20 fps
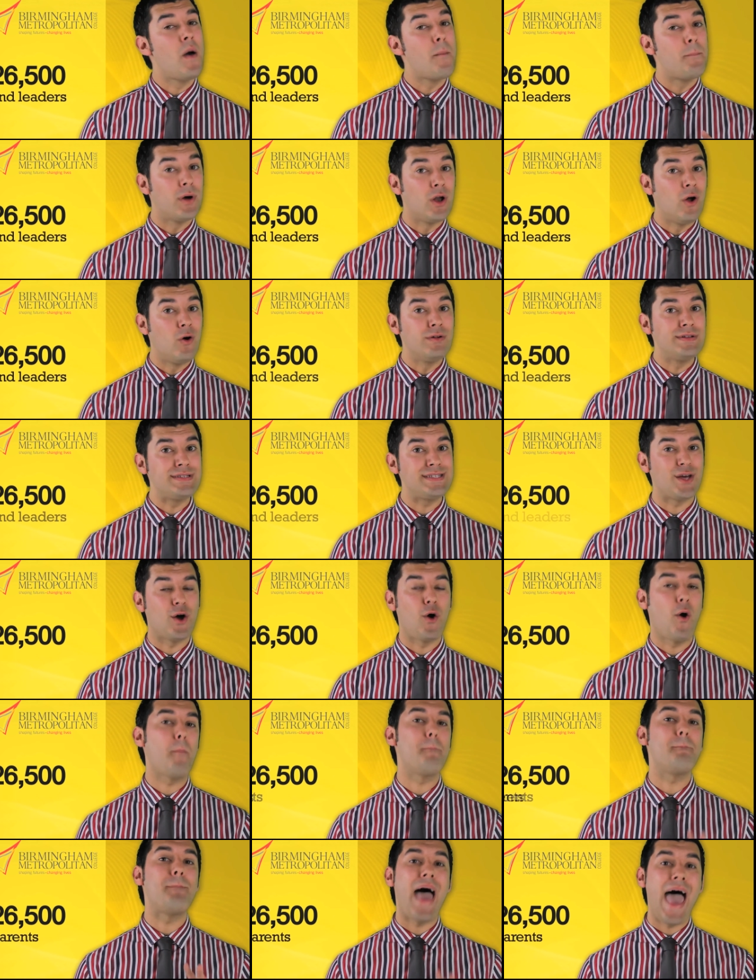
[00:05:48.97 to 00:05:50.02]
but also
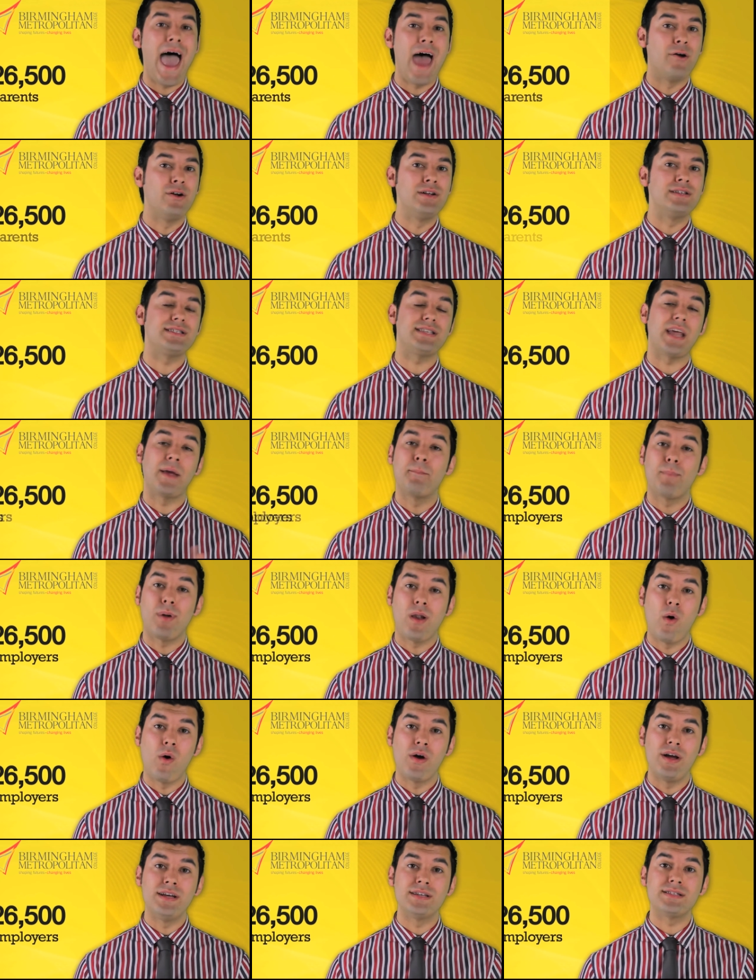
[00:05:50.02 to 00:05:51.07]
parents,
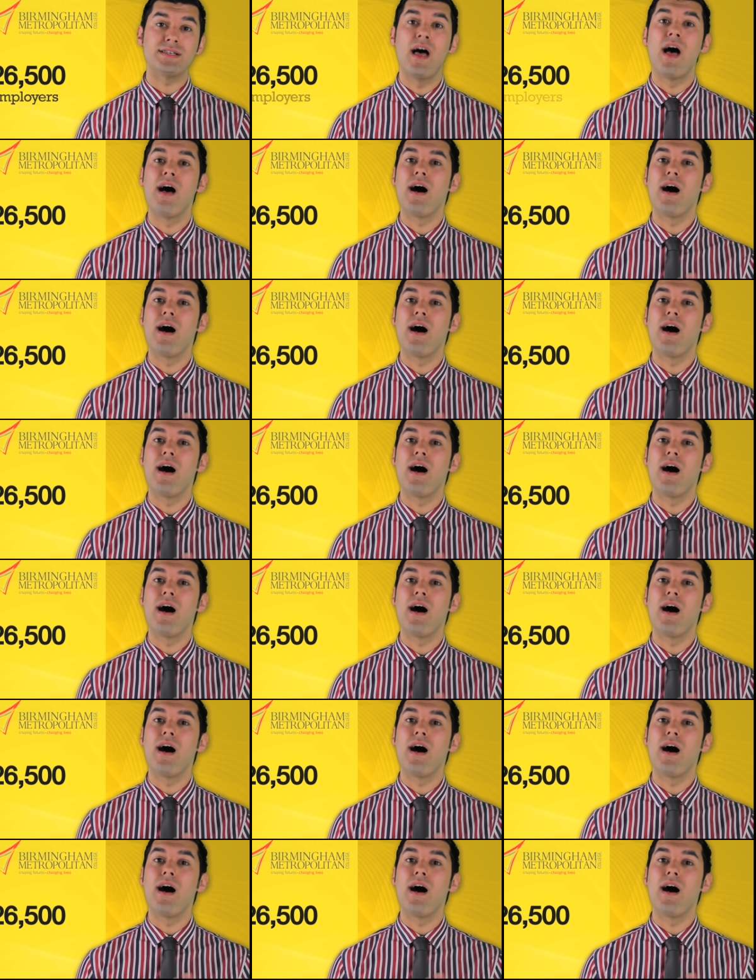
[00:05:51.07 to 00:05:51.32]
employers,